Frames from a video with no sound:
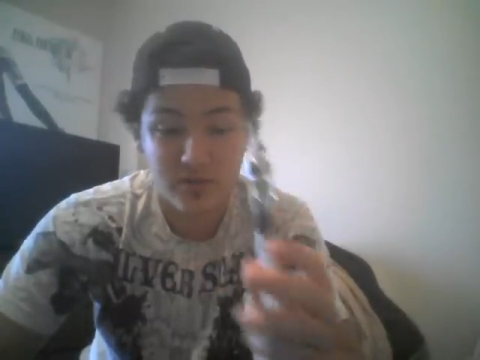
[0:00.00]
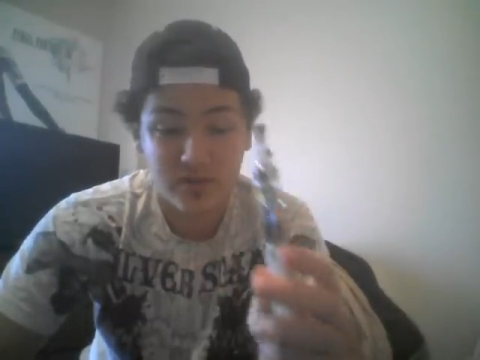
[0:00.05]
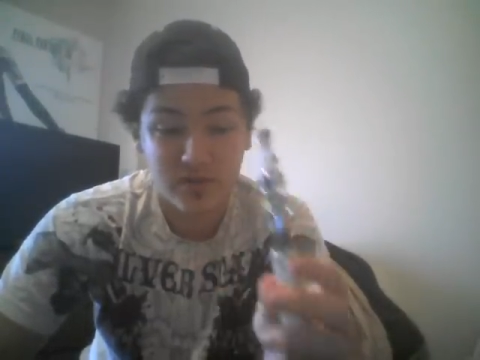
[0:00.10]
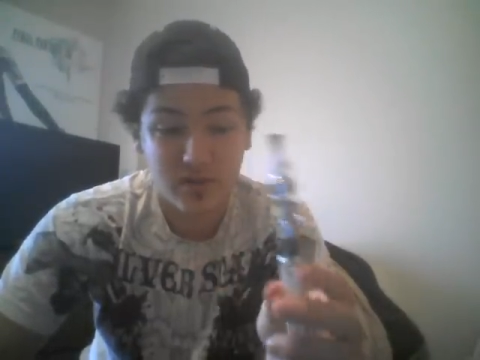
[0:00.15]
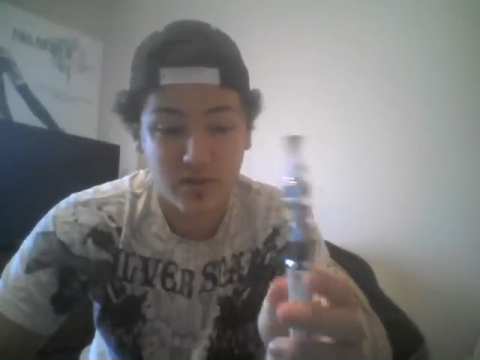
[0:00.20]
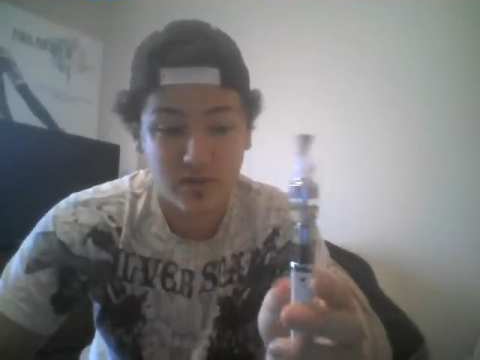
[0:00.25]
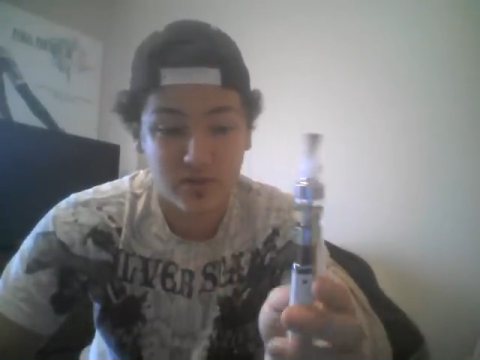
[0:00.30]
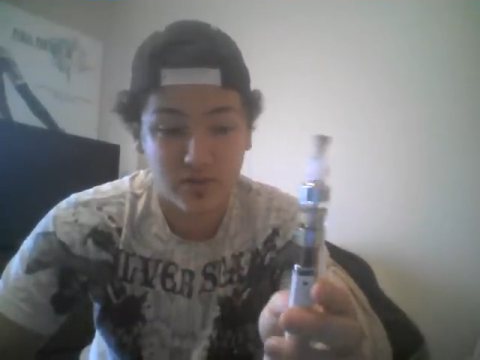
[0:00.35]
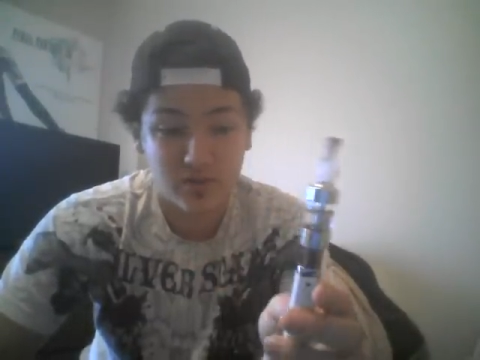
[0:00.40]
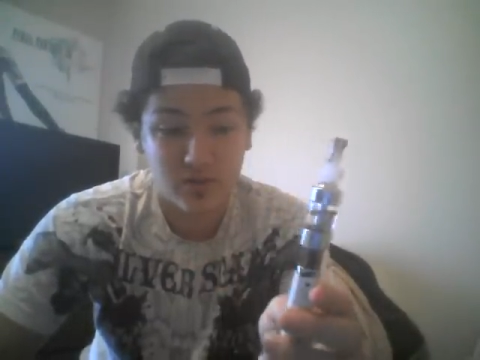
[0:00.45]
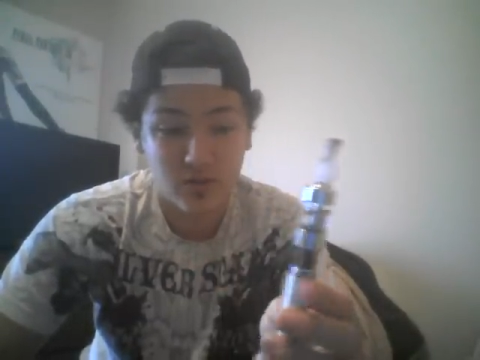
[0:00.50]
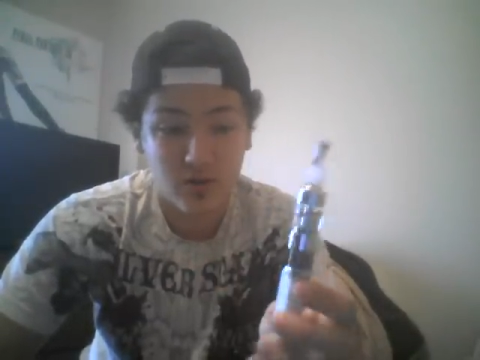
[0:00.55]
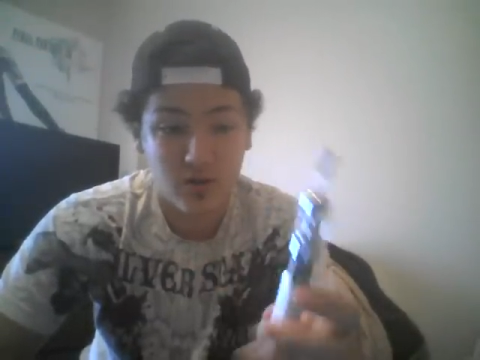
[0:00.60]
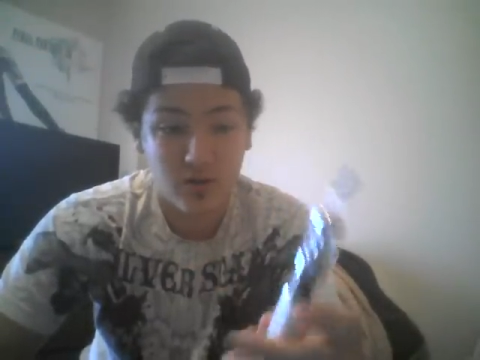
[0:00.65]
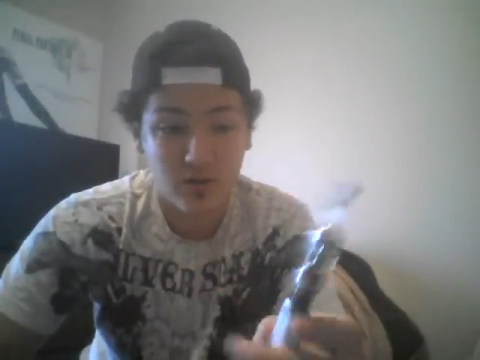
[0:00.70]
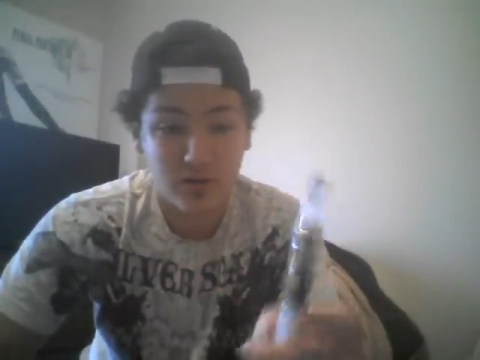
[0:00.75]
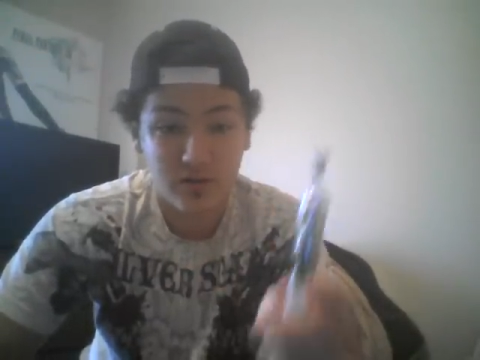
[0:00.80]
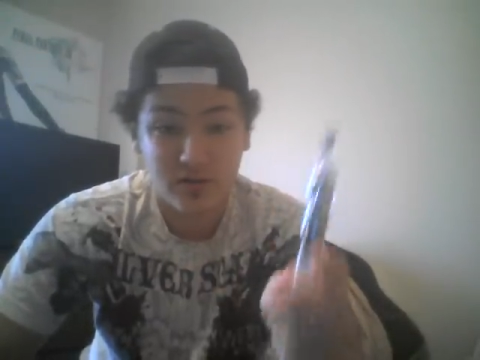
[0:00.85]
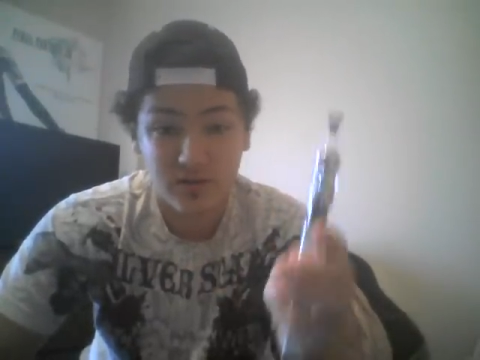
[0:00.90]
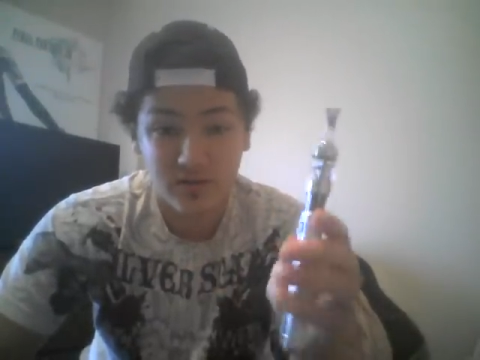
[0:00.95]
stay
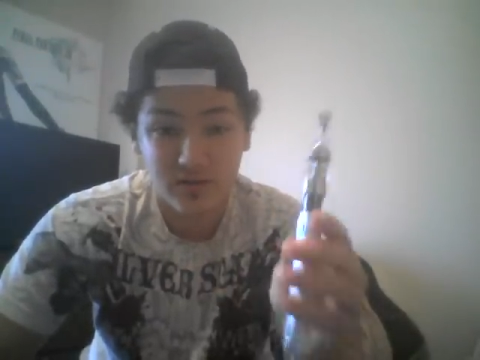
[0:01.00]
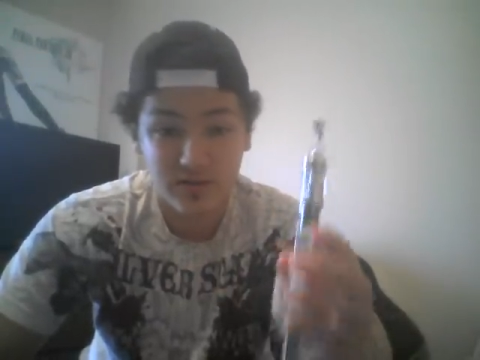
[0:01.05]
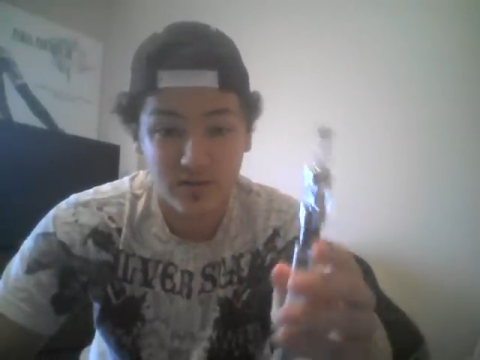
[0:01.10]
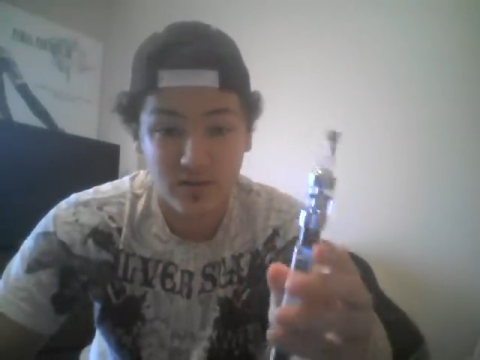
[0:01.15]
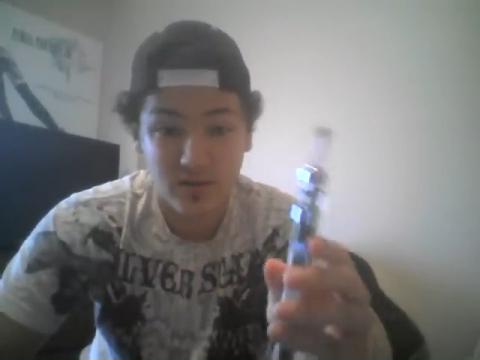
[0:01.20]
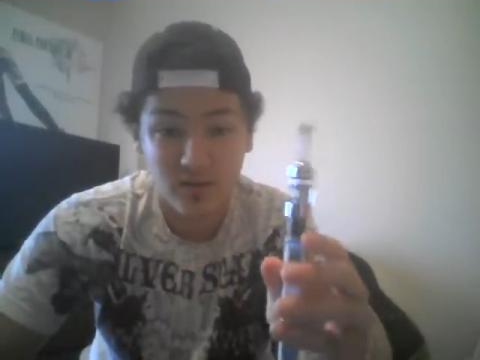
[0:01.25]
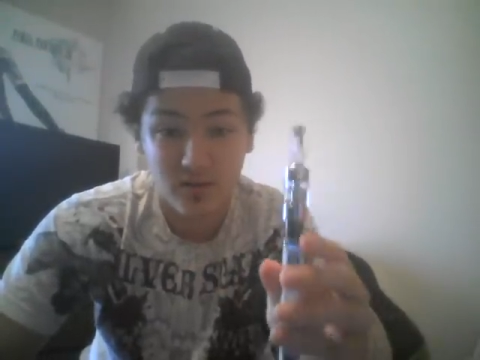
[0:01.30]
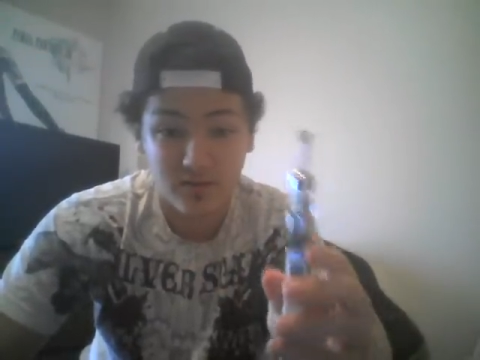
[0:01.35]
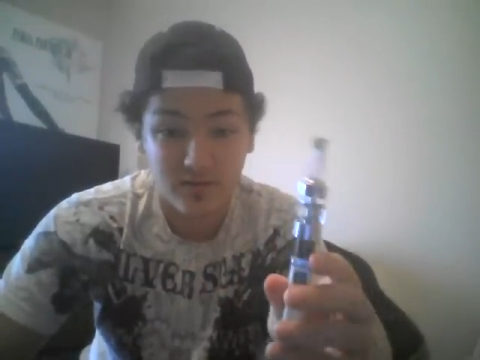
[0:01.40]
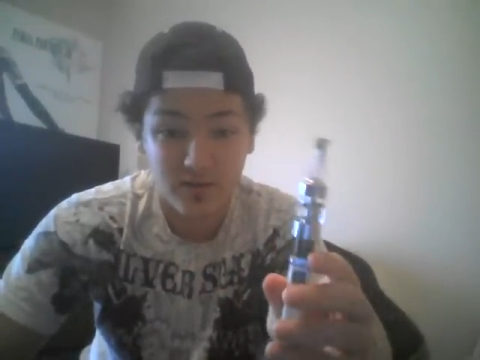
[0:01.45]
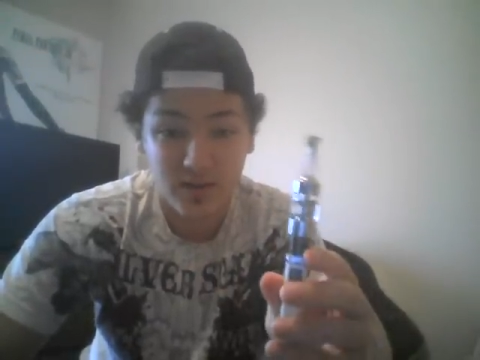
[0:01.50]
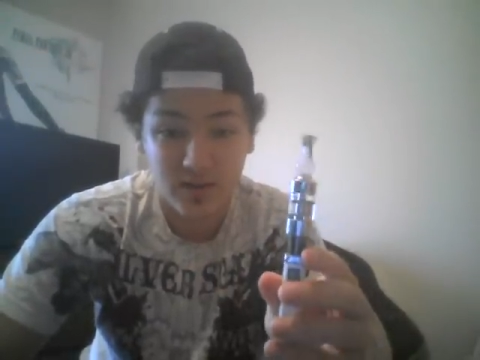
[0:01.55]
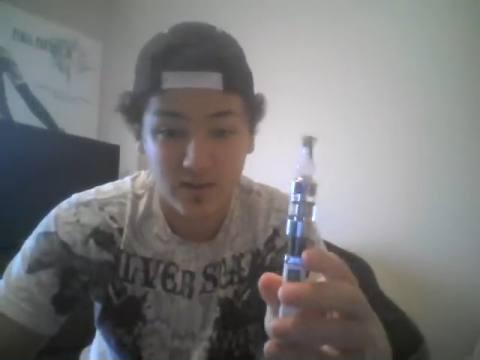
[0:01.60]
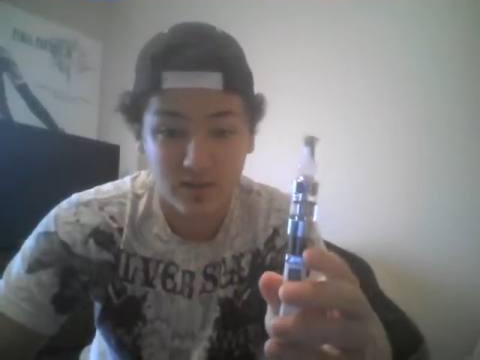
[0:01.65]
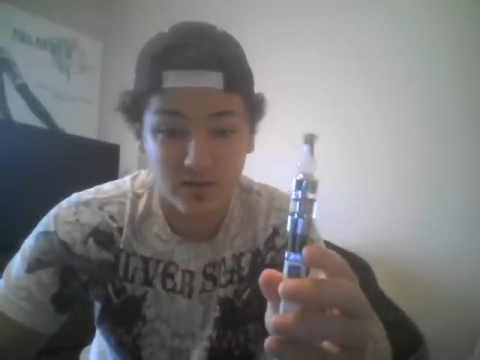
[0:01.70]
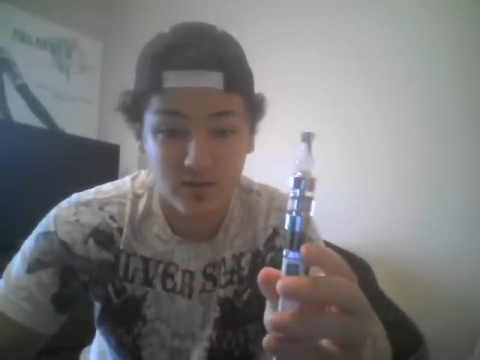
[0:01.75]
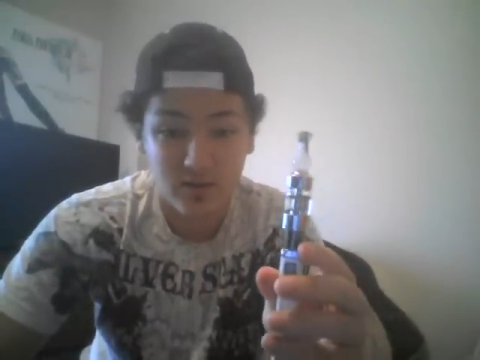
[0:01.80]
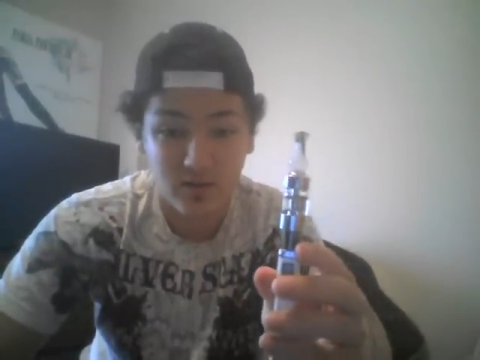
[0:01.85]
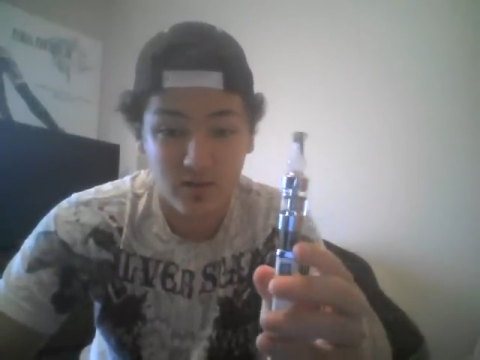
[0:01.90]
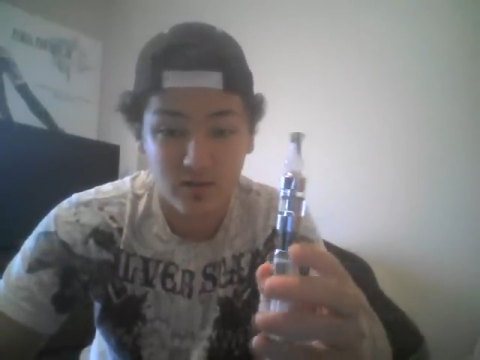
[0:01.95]
strong, and stay off the
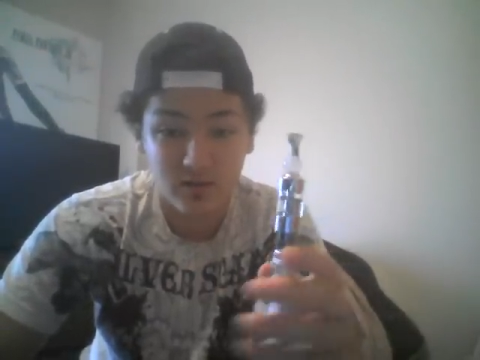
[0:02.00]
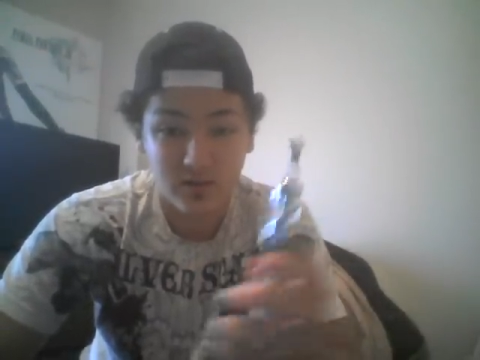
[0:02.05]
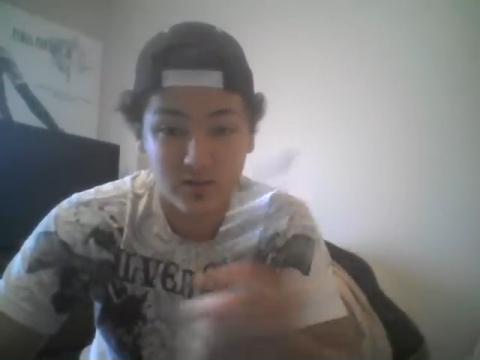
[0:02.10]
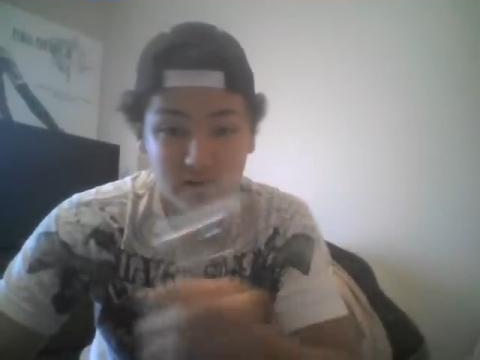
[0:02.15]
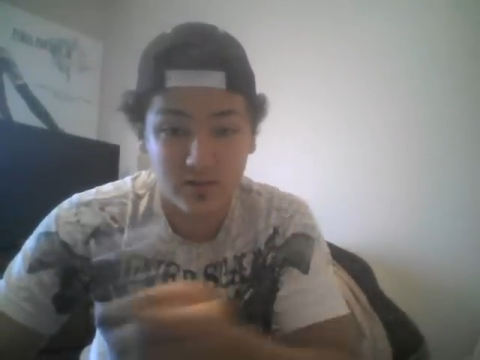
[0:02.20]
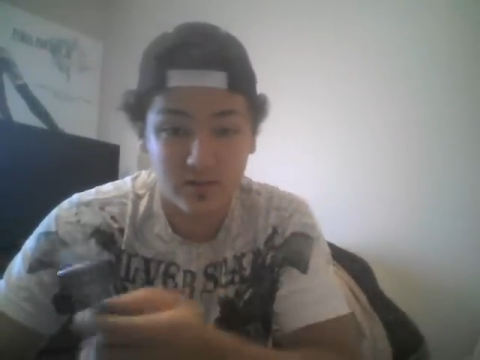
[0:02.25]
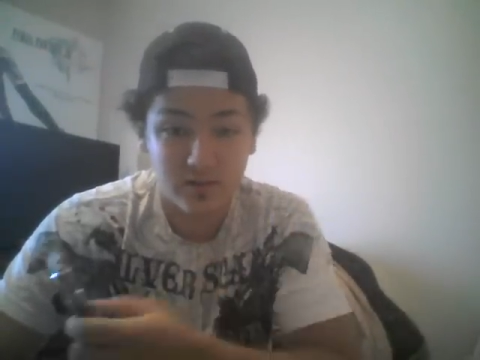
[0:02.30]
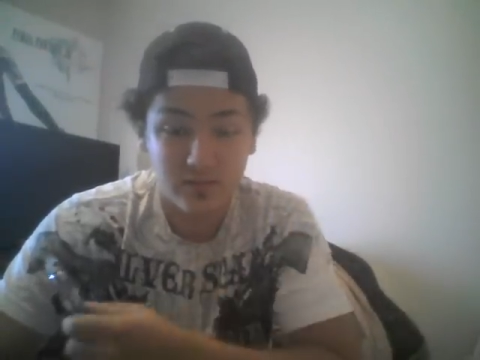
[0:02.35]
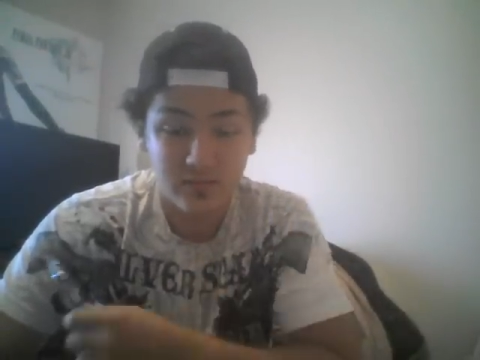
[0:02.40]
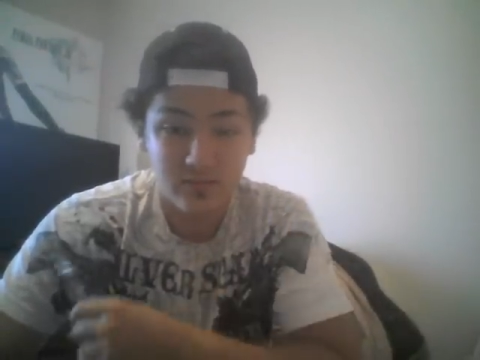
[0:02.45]
analogs.